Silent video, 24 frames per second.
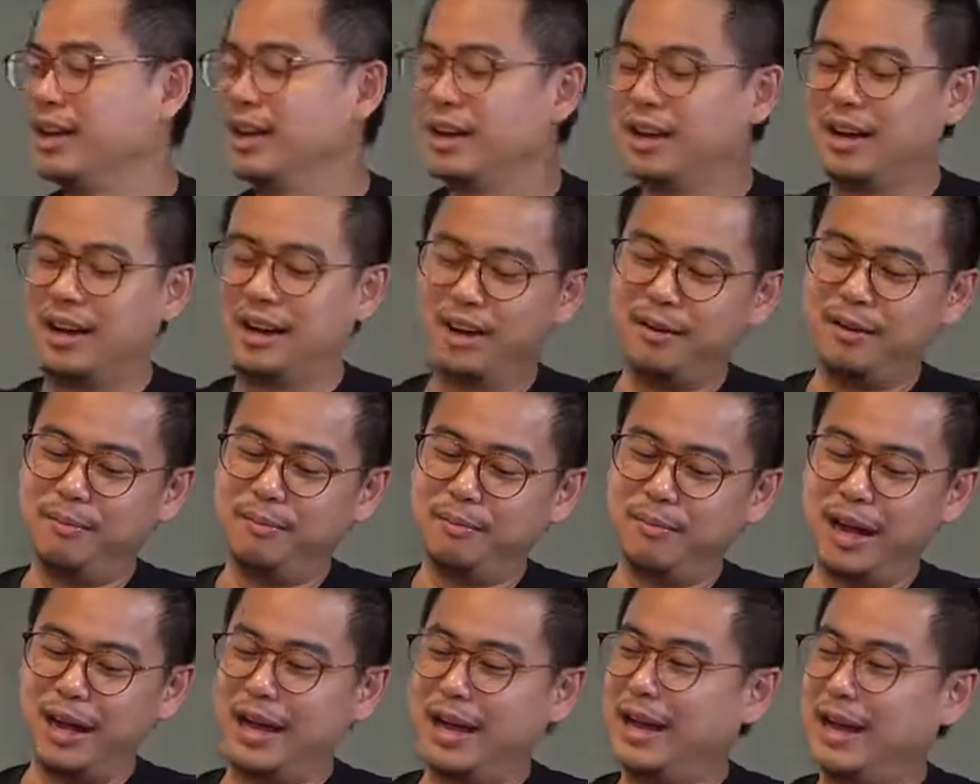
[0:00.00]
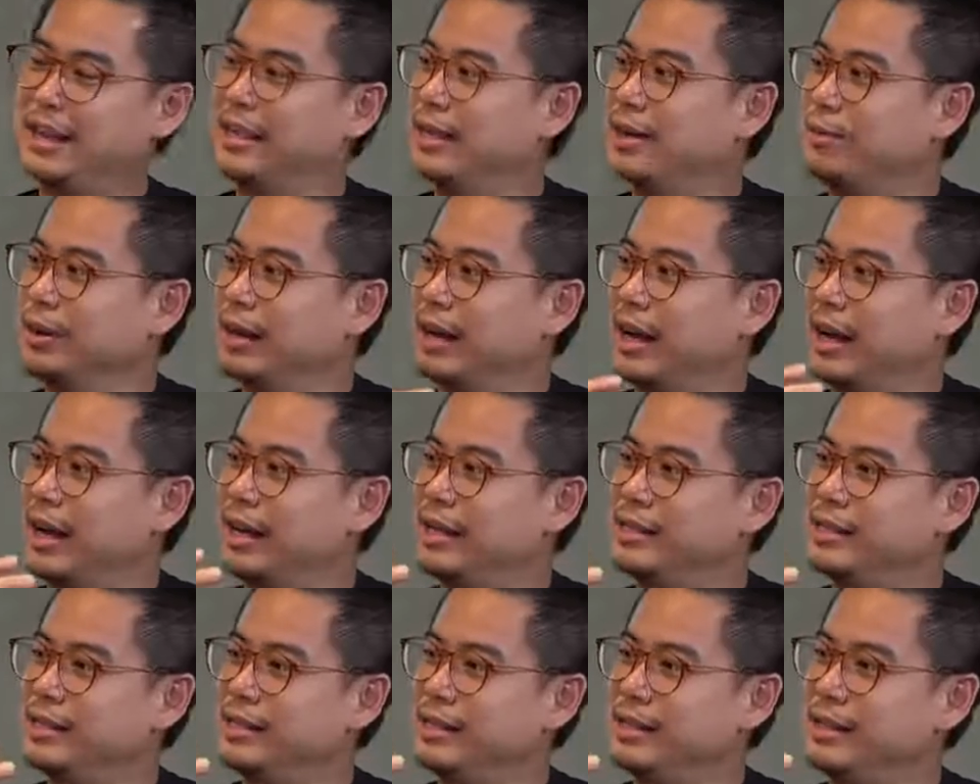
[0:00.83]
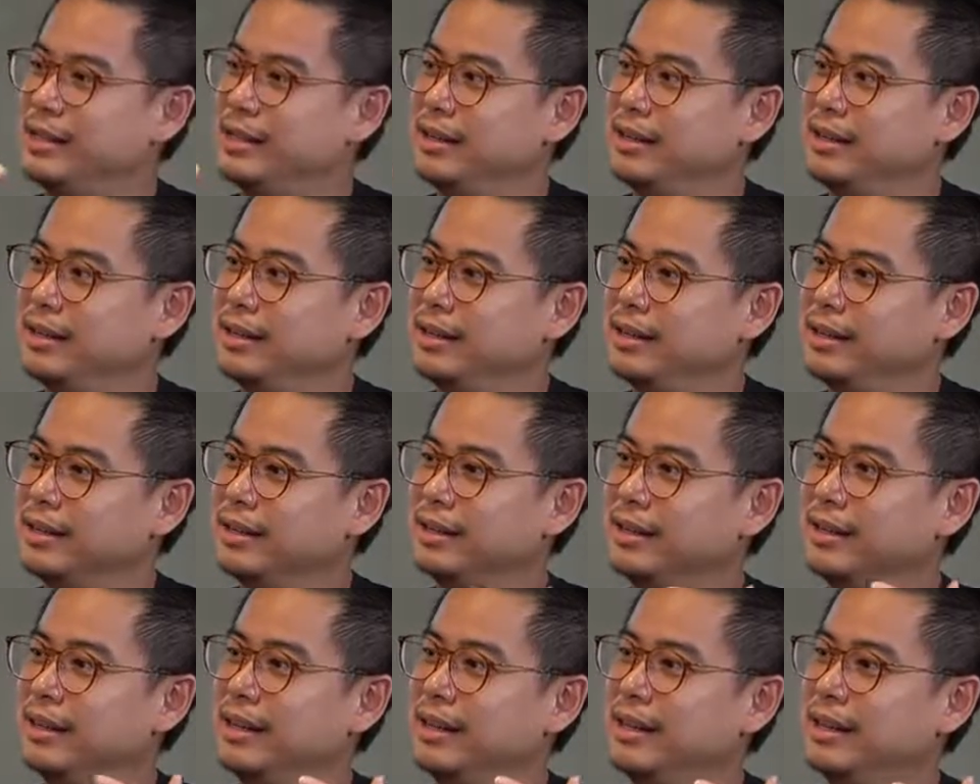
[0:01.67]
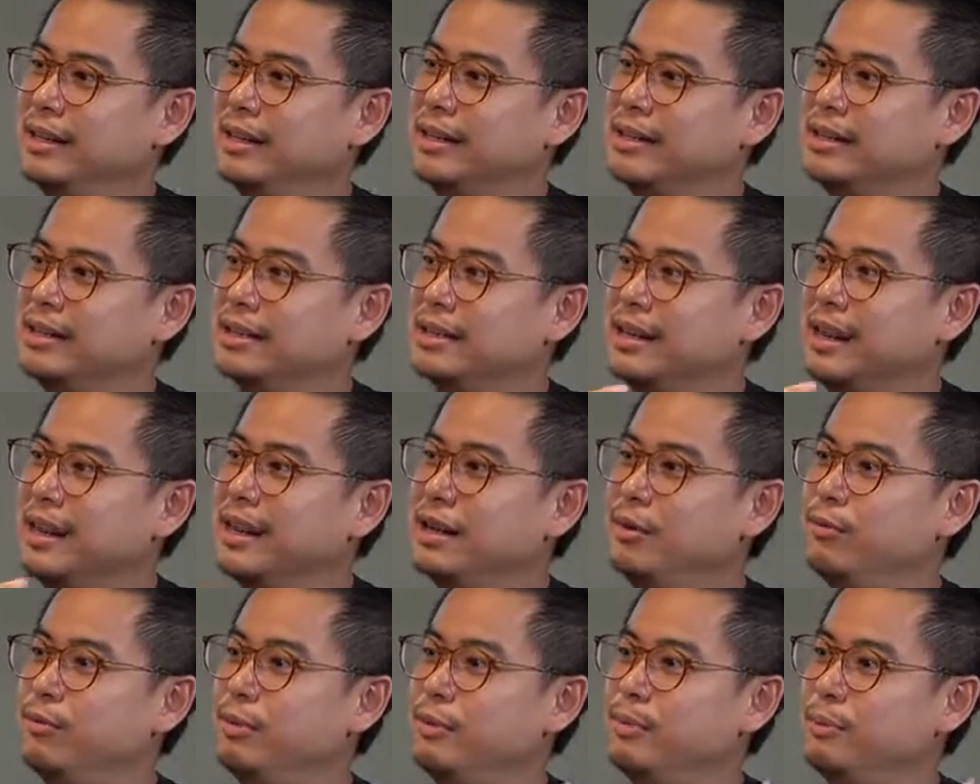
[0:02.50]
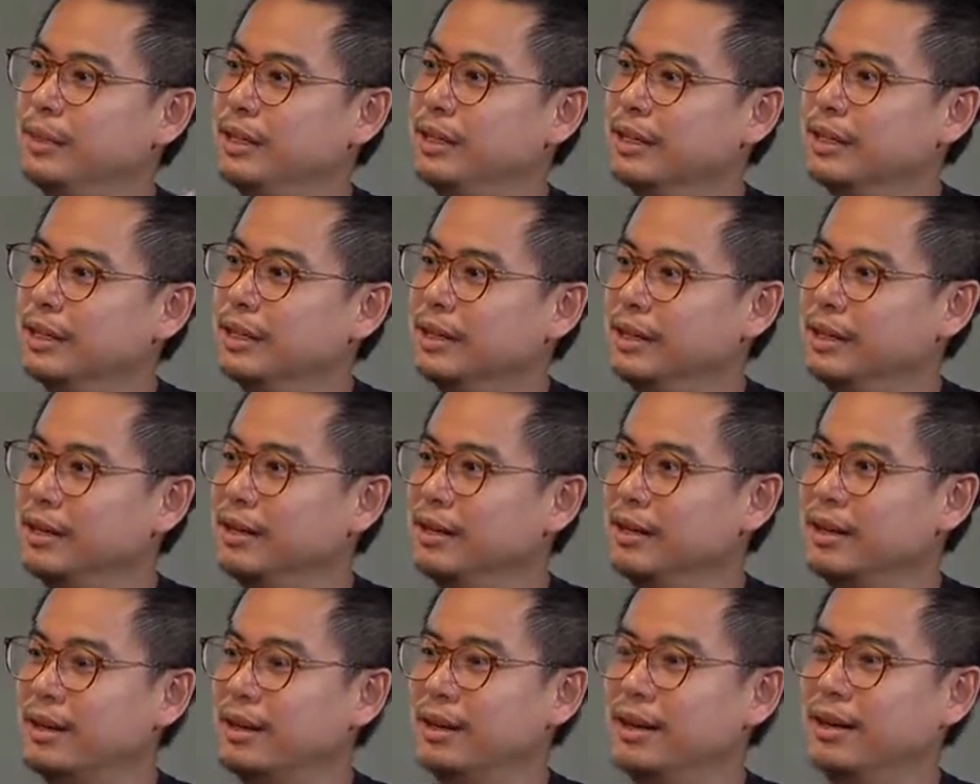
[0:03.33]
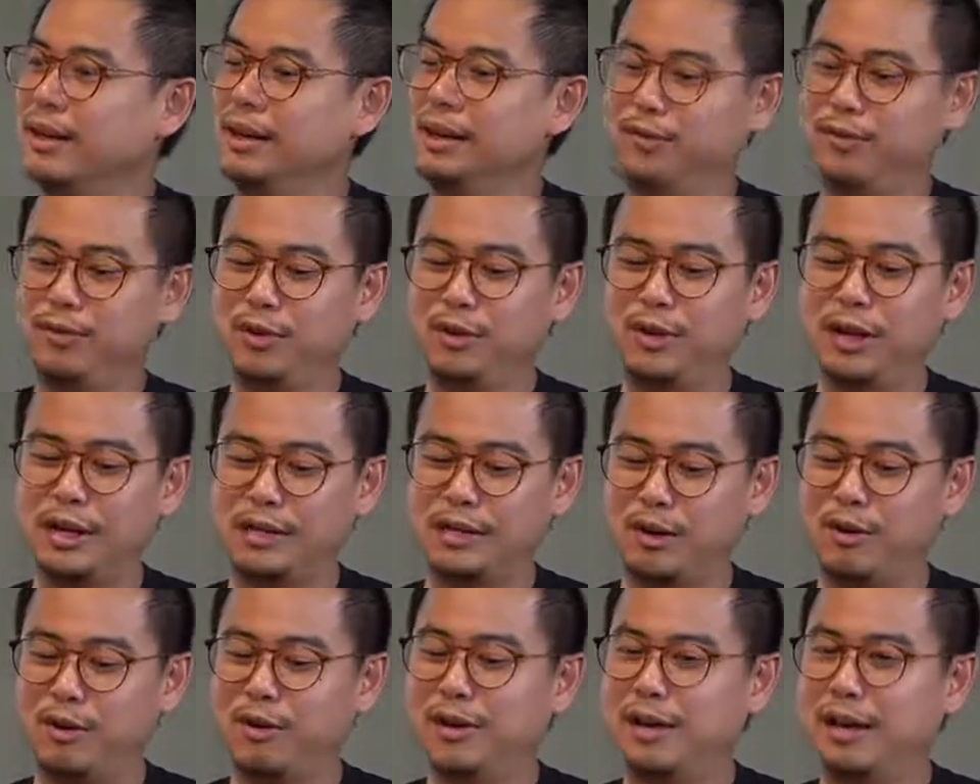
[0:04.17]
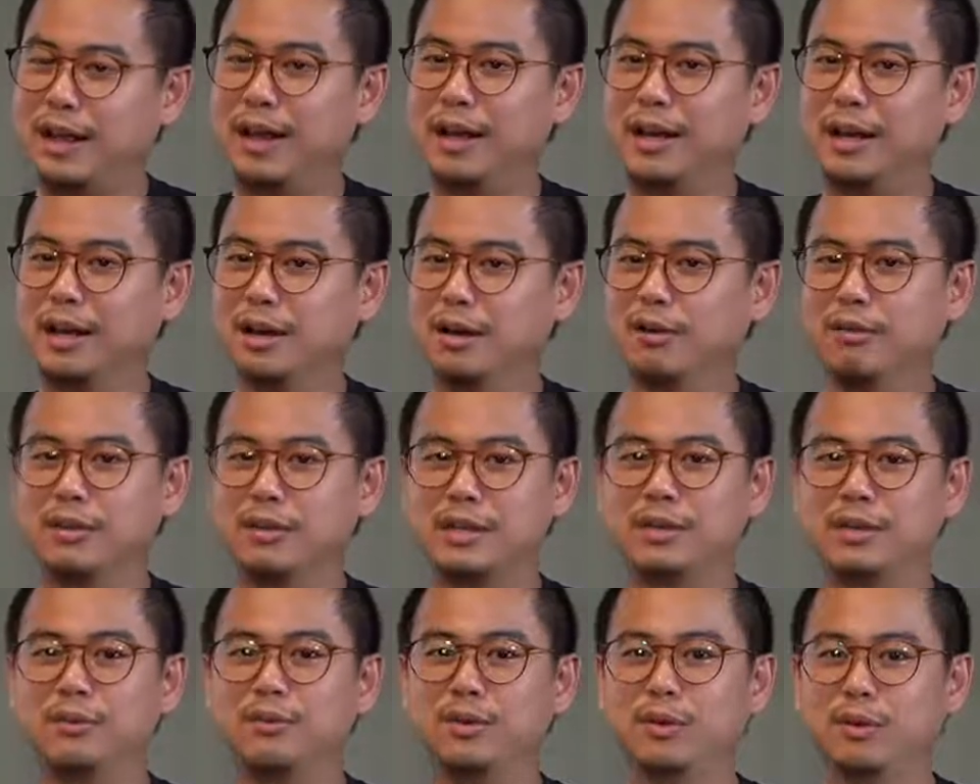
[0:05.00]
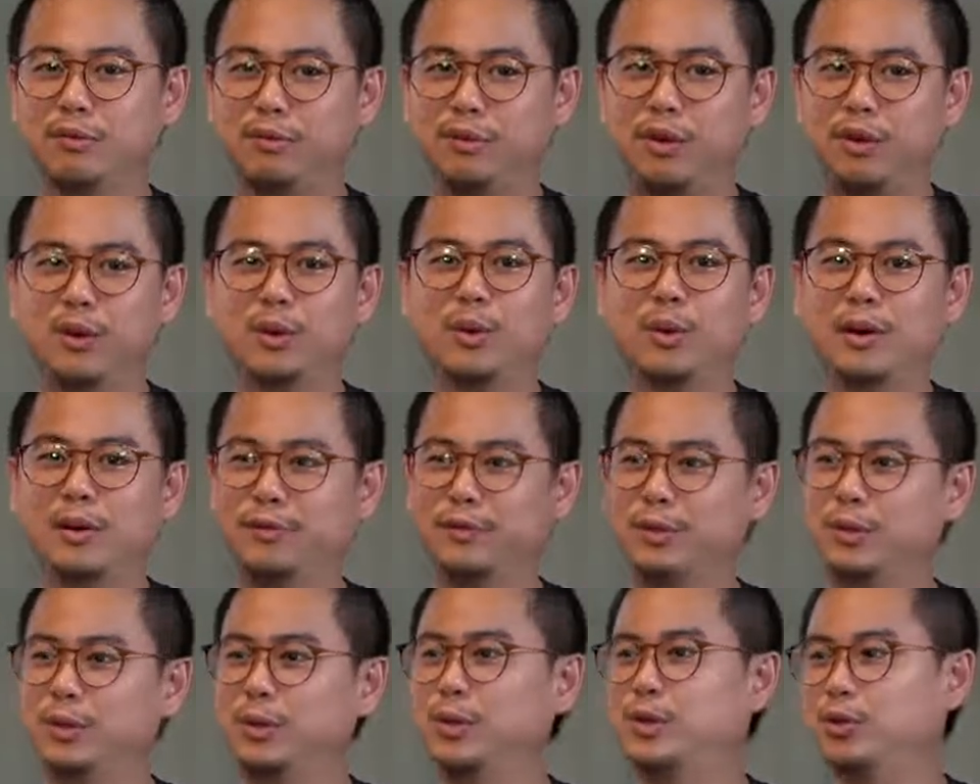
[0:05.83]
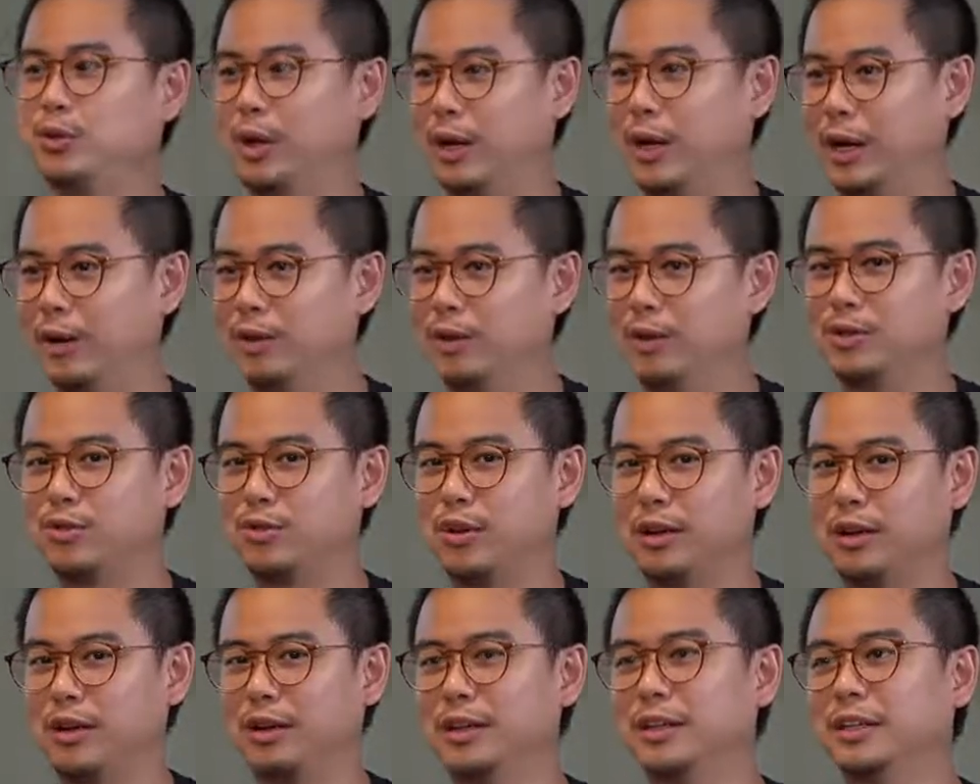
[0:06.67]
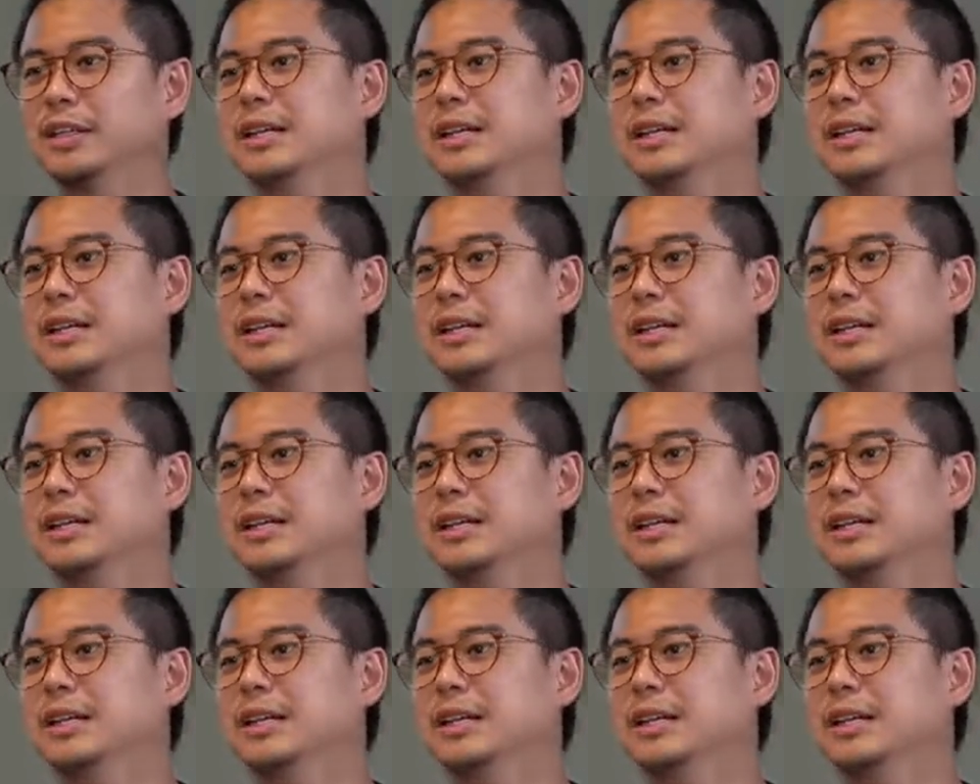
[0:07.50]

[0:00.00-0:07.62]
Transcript: I think we're kind of seeing it slightly repeated again. If you guys are online, and obviously if you're a follower of Equities Tracker,